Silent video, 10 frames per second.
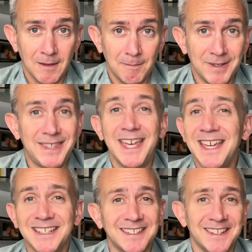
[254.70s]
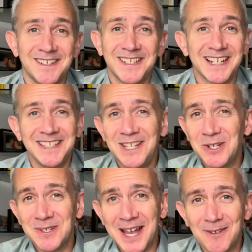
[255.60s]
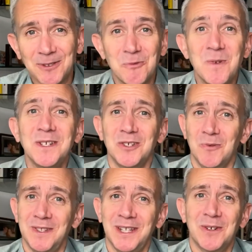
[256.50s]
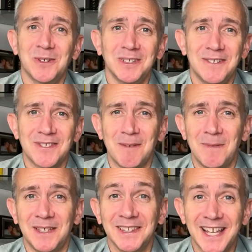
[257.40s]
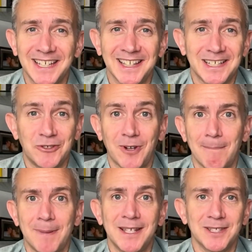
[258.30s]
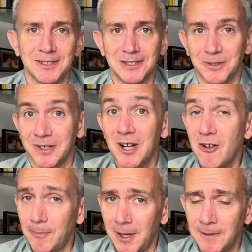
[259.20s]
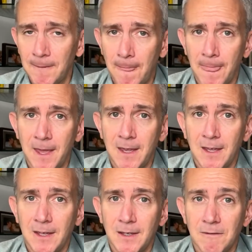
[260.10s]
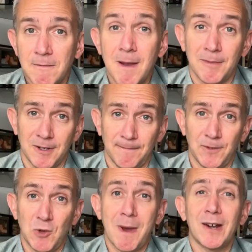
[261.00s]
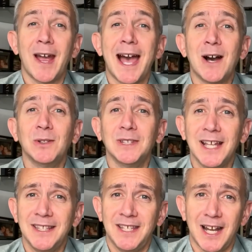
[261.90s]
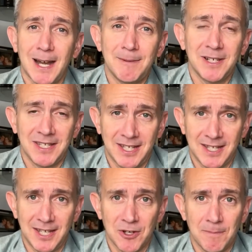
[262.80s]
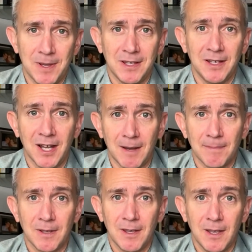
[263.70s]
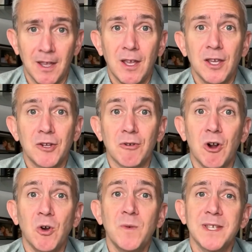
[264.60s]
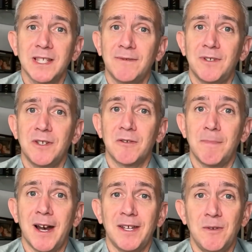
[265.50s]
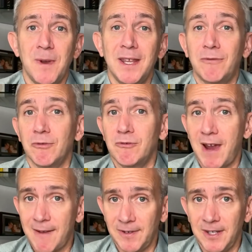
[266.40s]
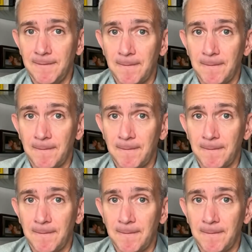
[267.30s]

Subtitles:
But then their technique goes out the window when they go to lift something light, like a drop pencil or a golf ball. Remember, no matter how light the object is that you're picking up, you're always lifting your body weight through gravity.